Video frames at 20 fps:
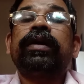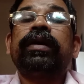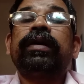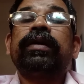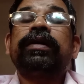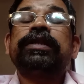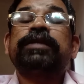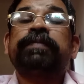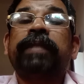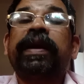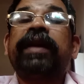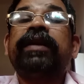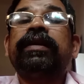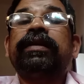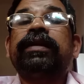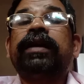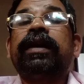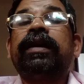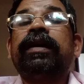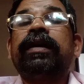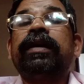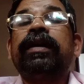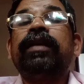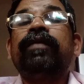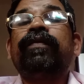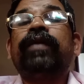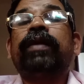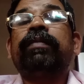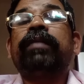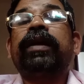spread the
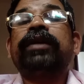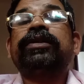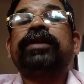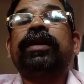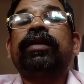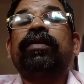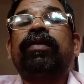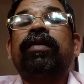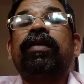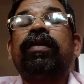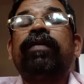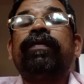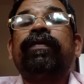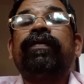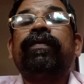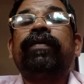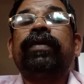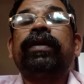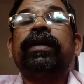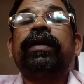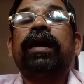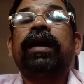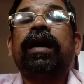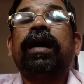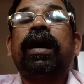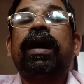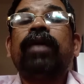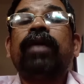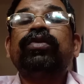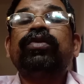information of
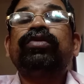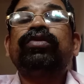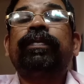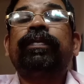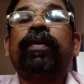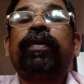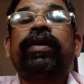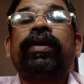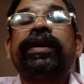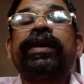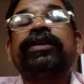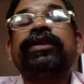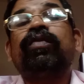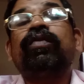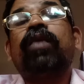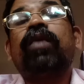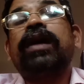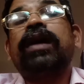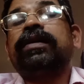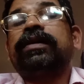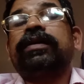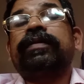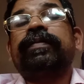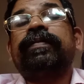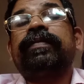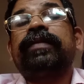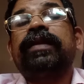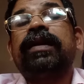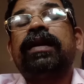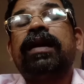how to protect water,
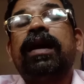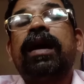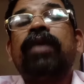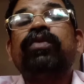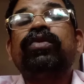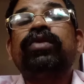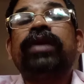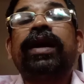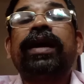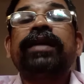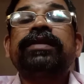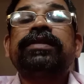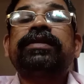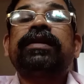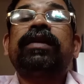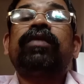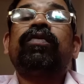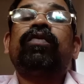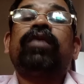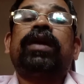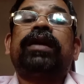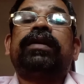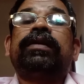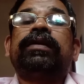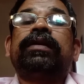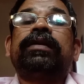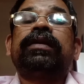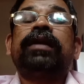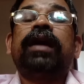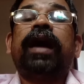how to conserve
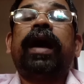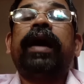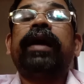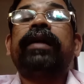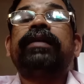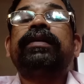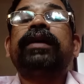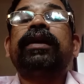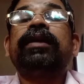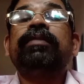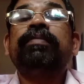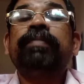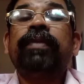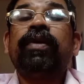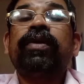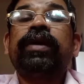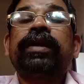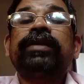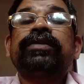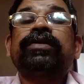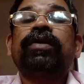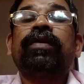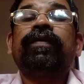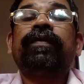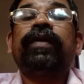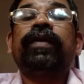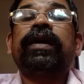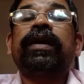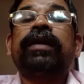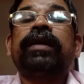water, and the importance of
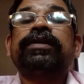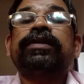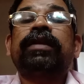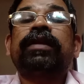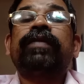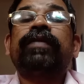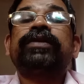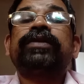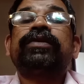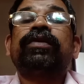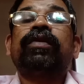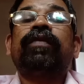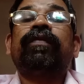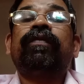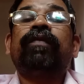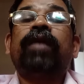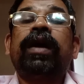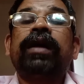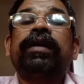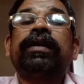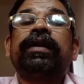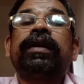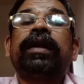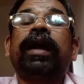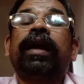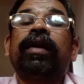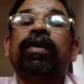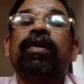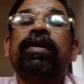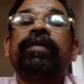conservation of water
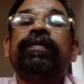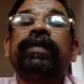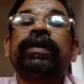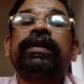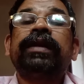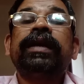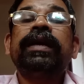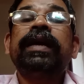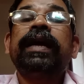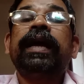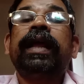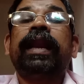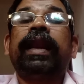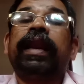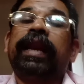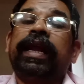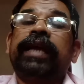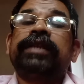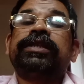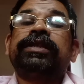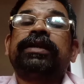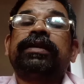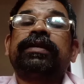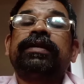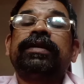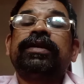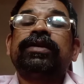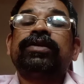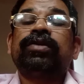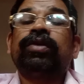along with the nature.
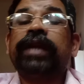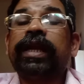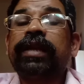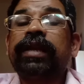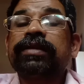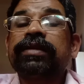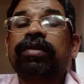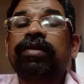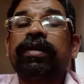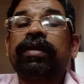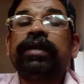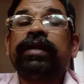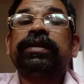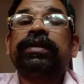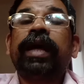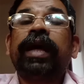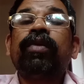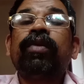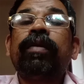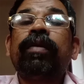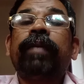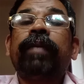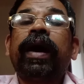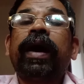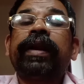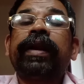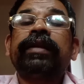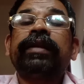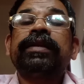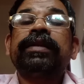So that is called the Tarun
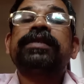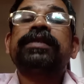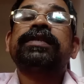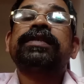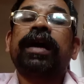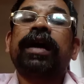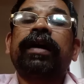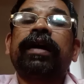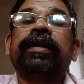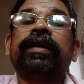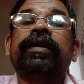Bharat Sangh.